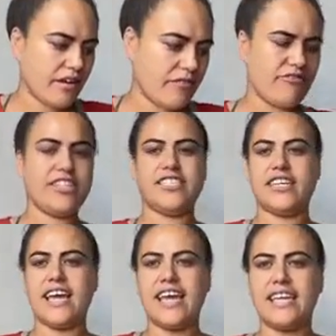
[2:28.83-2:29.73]

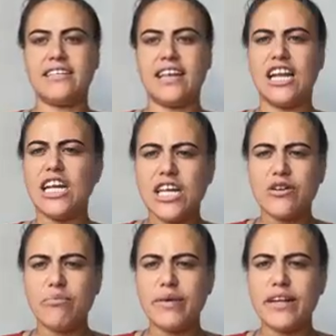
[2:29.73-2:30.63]
resonate a
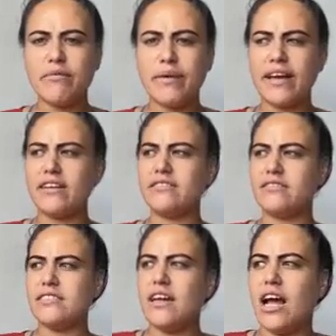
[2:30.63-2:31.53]
little bit
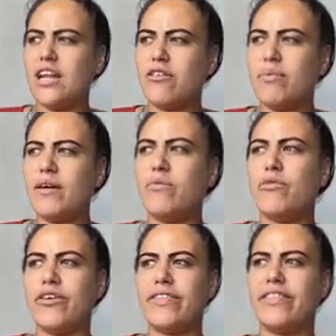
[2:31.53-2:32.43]

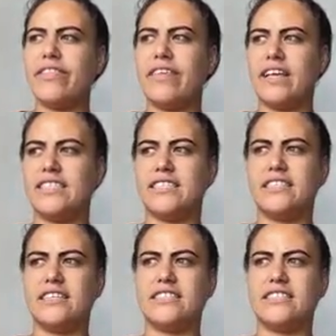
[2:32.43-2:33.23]
with this